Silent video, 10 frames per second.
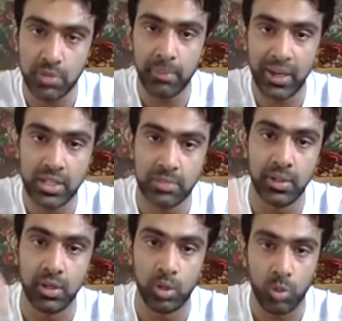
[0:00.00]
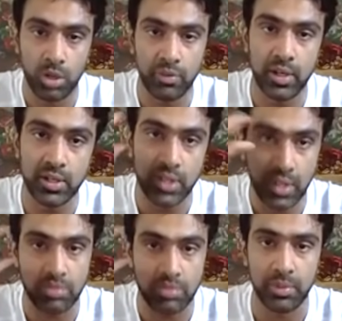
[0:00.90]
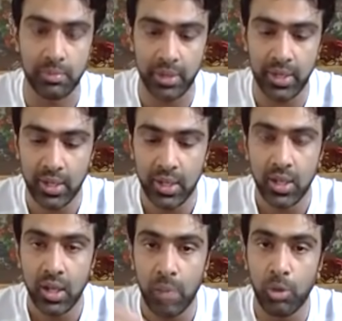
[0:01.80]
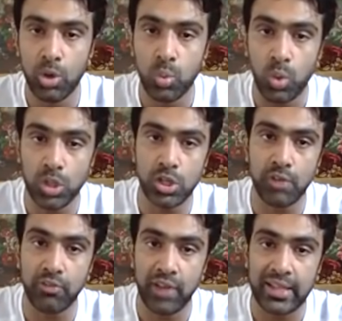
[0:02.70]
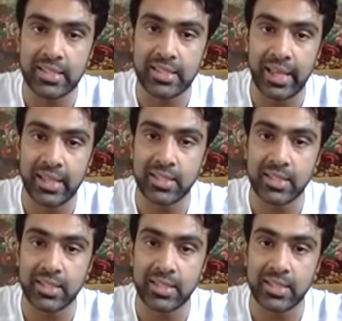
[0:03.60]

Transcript: batsmen or whatever it is, it comes from the mind. About what sort of lines, lengths